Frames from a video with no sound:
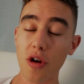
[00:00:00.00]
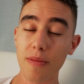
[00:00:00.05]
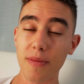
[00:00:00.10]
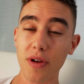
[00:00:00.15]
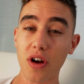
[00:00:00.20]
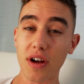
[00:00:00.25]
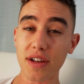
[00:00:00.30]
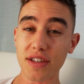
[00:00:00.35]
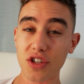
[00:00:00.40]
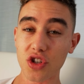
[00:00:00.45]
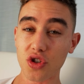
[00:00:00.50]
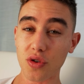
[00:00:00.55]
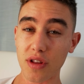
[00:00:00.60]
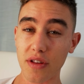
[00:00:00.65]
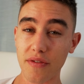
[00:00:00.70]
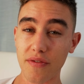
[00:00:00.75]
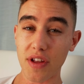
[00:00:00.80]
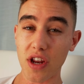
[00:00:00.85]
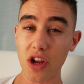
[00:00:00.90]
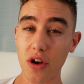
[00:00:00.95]
I hope you guys enjoyed
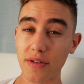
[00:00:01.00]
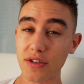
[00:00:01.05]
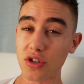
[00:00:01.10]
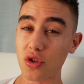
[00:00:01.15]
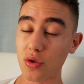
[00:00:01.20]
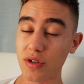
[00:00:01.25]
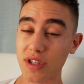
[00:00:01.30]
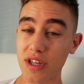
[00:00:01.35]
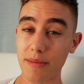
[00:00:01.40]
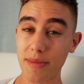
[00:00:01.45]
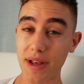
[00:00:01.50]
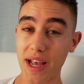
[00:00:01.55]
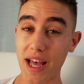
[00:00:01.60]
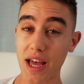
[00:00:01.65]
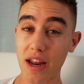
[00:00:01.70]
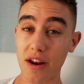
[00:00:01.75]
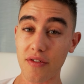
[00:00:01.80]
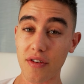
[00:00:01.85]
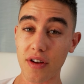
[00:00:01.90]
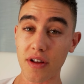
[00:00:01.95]
the video and took something
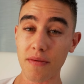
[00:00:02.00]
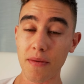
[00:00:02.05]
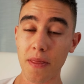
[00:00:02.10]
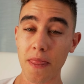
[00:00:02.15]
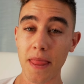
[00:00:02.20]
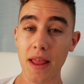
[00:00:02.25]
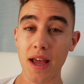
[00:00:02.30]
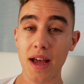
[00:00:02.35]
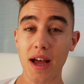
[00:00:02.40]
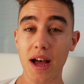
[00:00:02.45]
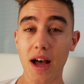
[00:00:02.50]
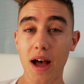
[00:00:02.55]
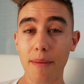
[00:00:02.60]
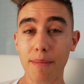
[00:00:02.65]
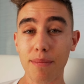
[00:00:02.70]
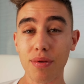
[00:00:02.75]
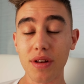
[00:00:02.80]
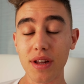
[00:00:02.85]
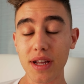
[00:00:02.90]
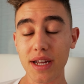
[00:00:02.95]
out of it.
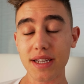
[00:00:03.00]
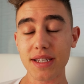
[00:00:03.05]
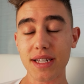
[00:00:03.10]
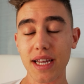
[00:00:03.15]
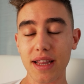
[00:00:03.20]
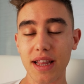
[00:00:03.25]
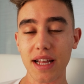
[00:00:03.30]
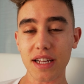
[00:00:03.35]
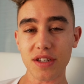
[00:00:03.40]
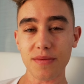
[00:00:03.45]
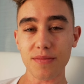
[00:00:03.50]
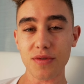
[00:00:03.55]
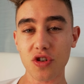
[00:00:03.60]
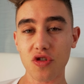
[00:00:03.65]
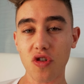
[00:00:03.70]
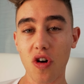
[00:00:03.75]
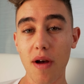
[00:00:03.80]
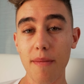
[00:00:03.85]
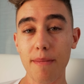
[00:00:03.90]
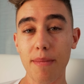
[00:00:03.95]
Please hit that
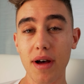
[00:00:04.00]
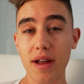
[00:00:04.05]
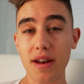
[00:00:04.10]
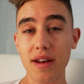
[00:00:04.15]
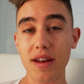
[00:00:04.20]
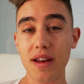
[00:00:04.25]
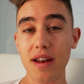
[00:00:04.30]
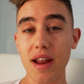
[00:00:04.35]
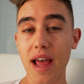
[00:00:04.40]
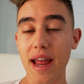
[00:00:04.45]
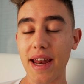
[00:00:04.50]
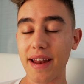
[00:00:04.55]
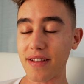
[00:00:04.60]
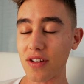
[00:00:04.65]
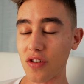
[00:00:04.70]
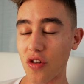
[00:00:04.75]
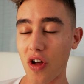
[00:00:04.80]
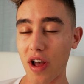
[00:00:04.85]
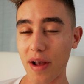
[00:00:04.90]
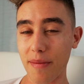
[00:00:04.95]
subscribe button and hit
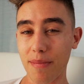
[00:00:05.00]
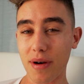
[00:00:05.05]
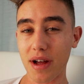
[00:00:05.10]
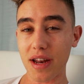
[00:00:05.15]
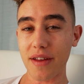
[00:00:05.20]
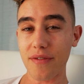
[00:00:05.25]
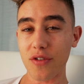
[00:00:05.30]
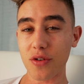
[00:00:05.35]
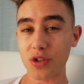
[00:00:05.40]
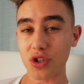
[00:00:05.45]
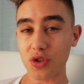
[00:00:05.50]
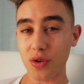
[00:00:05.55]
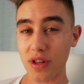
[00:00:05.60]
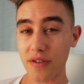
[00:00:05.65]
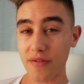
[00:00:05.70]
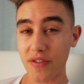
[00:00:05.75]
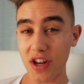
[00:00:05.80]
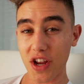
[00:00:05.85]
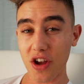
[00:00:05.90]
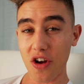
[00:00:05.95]
the like button if you enjoyed
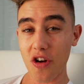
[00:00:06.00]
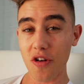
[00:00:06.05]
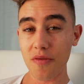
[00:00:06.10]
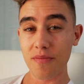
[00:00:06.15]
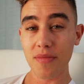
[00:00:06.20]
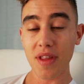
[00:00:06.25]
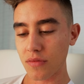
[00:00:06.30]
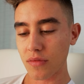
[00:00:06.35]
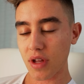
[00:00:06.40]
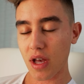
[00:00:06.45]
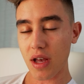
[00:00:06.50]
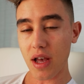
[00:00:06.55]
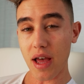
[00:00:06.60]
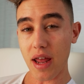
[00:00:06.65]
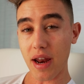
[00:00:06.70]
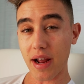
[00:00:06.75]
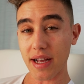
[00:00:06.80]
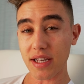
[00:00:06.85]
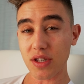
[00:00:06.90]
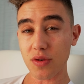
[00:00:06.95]
the video.
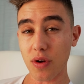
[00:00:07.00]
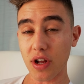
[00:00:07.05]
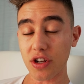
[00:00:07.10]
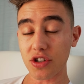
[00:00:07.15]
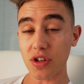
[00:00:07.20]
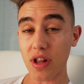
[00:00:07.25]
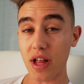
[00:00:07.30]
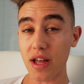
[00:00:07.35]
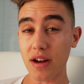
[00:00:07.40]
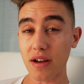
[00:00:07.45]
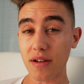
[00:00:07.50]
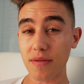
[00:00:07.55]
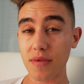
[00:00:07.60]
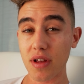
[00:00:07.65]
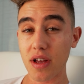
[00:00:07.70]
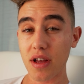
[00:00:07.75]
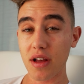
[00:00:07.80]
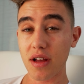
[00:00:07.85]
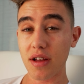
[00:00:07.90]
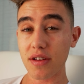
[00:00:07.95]
And I guess we'll catch you later.
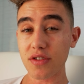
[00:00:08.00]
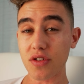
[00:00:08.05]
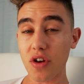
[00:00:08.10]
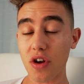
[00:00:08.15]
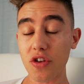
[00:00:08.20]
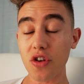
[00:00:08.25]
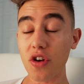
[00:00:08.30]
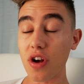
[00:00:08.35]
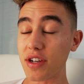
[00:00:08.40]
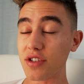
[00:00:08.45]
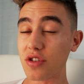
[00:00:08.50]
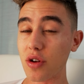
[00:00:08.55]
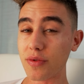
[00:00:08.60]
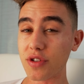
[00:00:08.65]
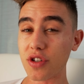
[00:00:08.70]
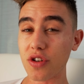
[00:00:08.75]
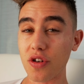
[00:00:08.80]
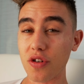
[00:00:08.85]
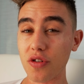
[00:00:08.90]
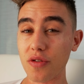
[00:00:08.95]
So you guys know
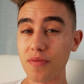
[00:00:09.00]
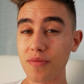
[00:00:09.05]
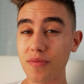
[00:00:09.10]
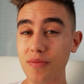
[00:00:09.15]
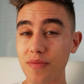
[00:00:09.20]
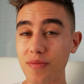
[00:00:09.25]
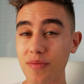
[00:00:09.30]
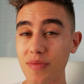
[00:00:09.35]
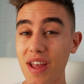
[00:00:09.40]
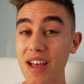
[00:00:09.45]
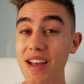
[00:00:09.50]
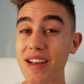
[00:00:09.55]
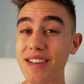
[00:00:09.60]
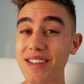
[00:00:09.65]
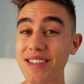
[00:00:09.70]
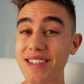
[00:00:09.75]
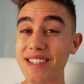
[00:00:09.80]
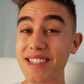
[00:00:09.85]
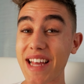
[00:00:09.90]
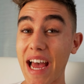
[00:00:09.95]
what to
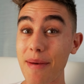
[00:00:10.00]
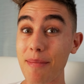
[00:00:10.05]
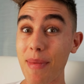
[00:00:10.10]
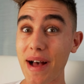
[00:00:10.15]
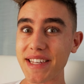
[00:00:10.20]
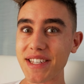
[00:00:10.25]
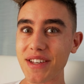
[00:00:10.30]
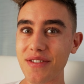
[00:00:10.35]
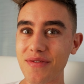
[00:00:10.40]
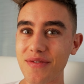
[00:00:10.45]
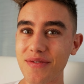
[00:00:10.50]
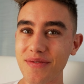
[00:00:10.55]
do. Stay massive.